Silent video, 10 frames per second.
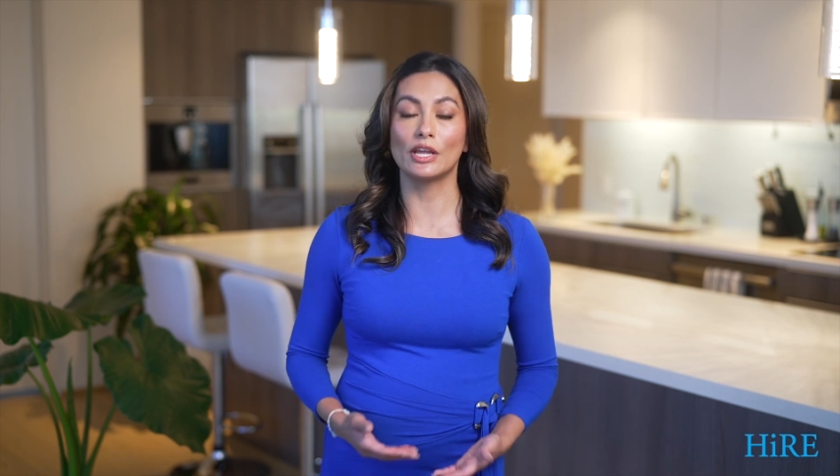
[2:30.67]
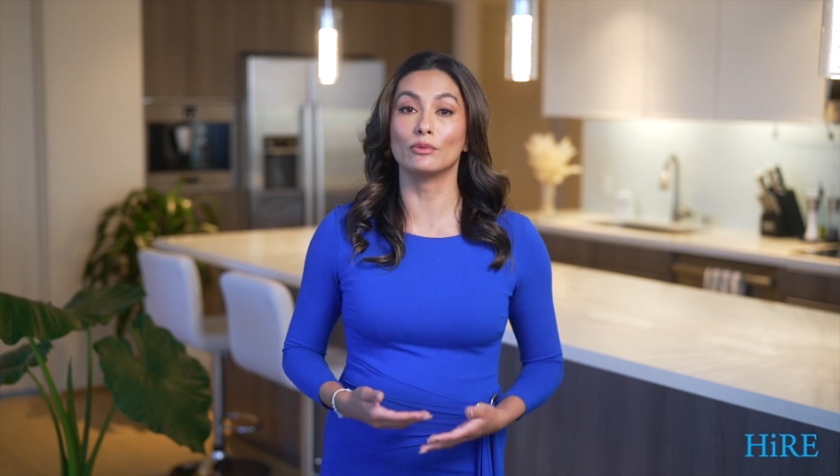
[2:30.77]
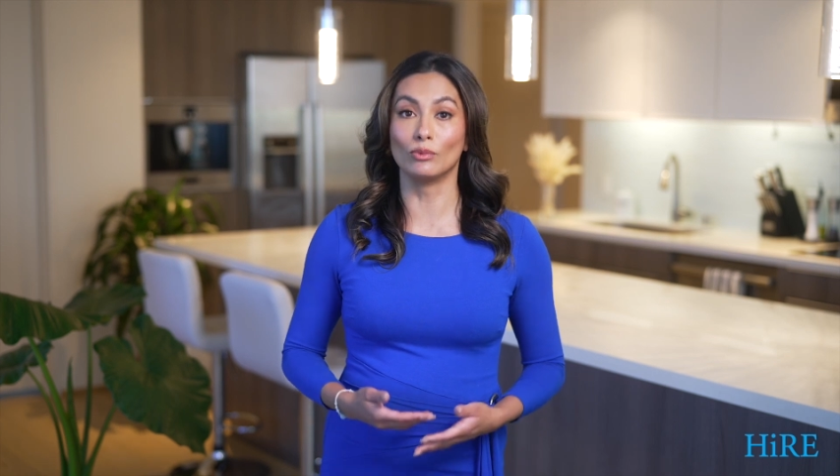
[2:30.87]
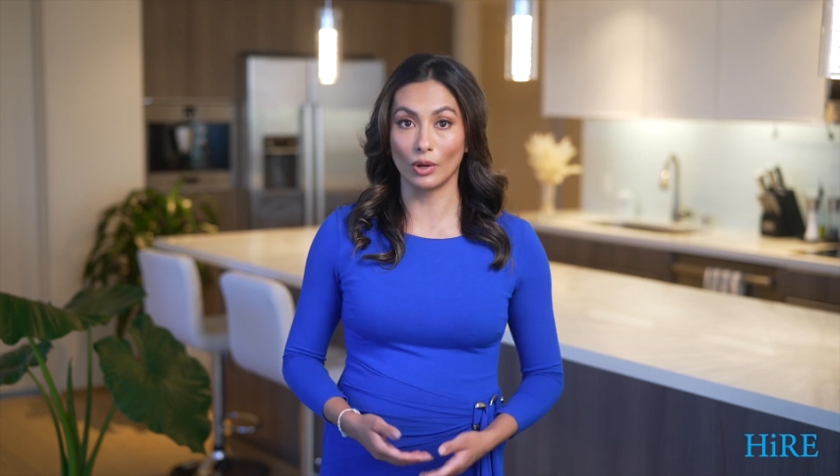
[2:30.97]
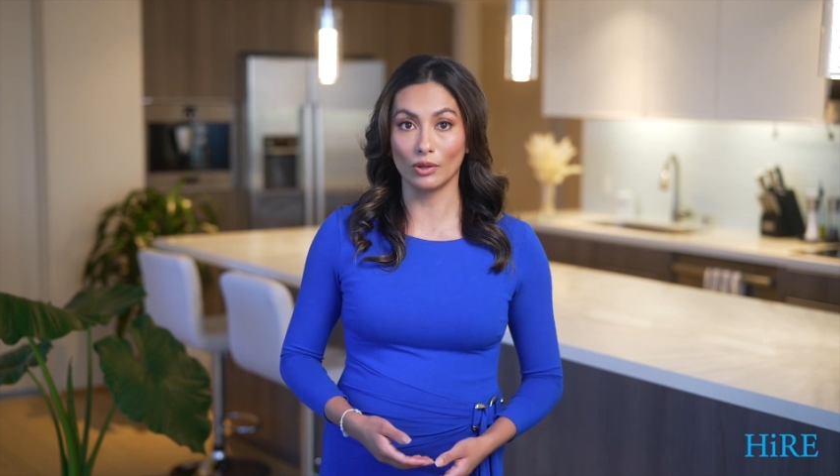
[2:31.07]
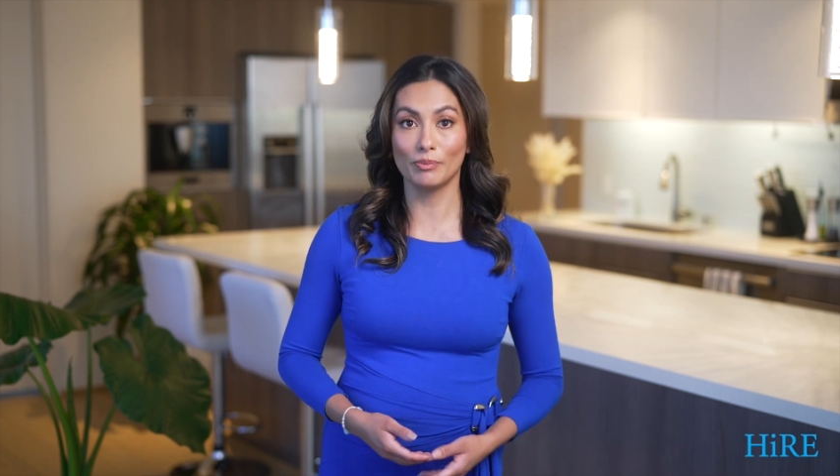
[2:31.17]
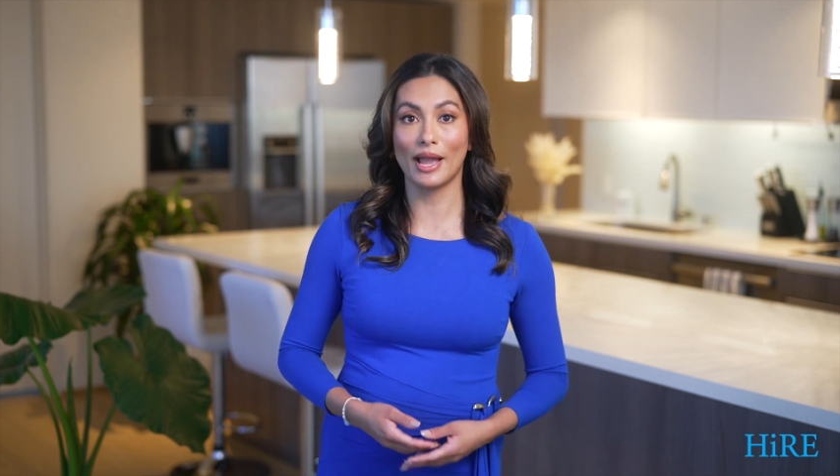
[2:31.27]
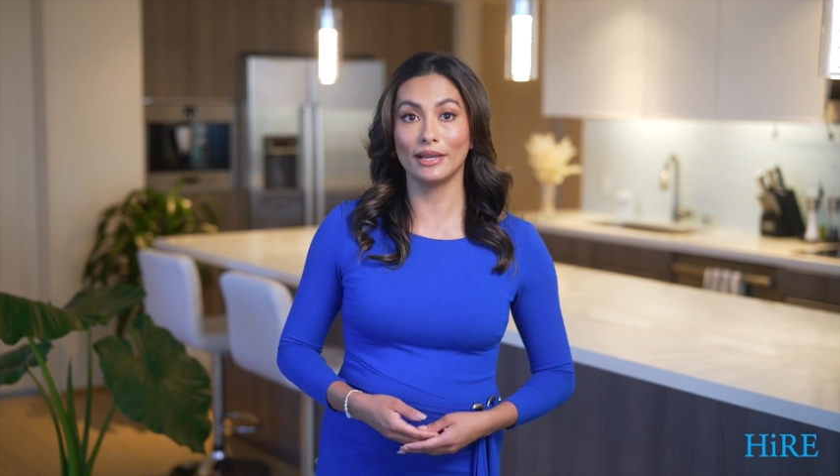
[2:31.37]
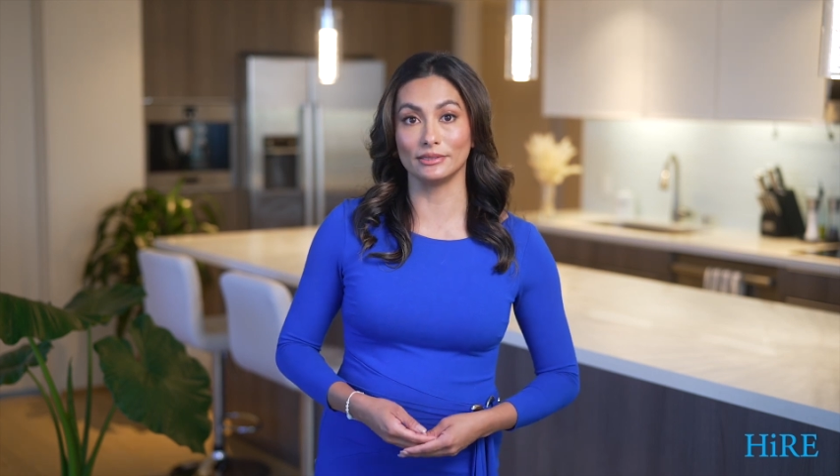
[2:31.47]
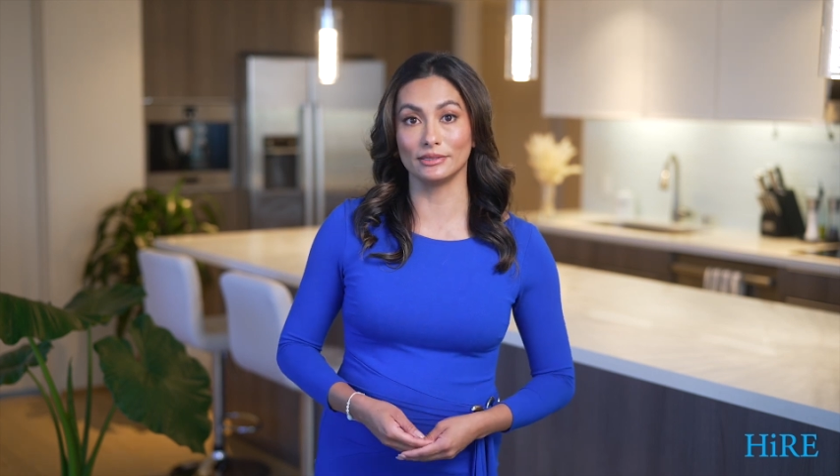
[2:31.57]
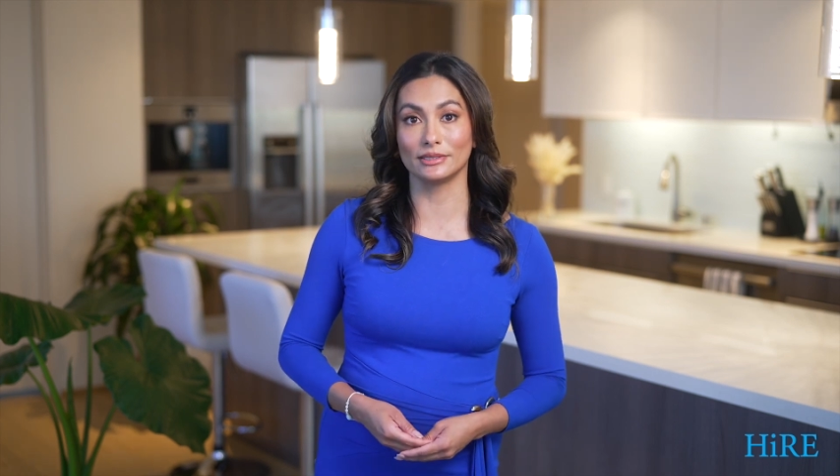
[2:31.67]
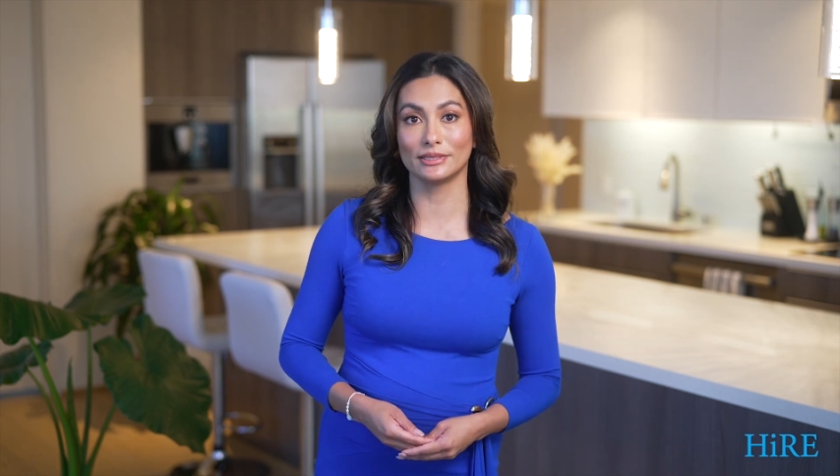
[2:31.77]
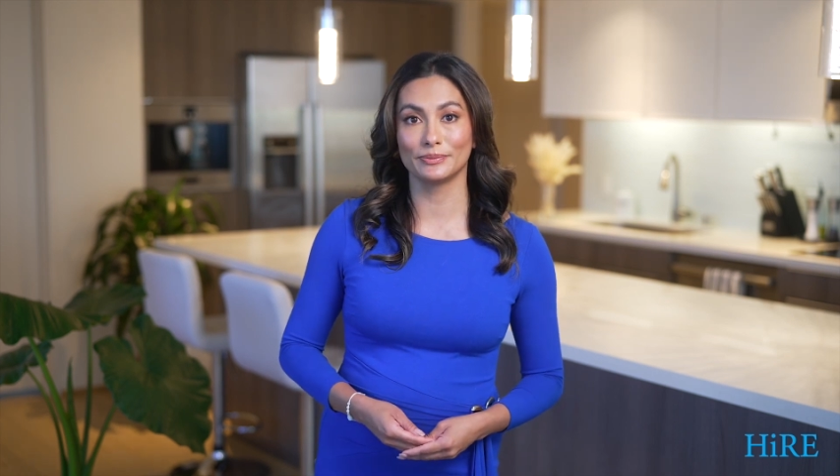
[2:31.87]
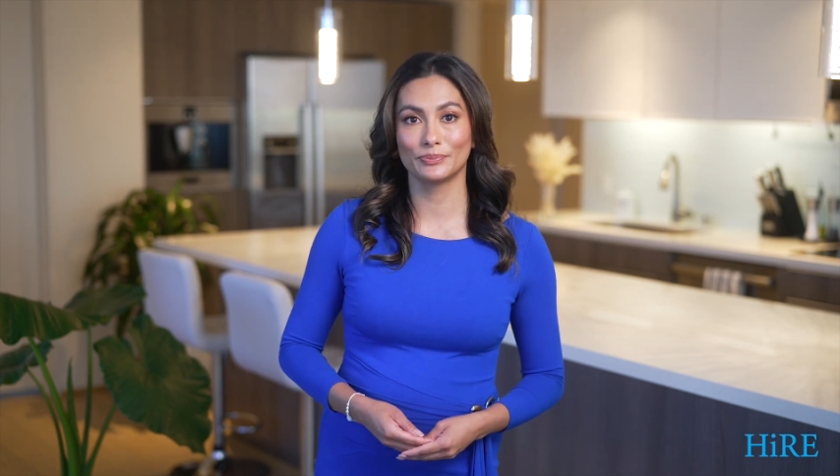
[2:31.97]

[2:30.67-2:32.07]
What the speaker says: a royal patent.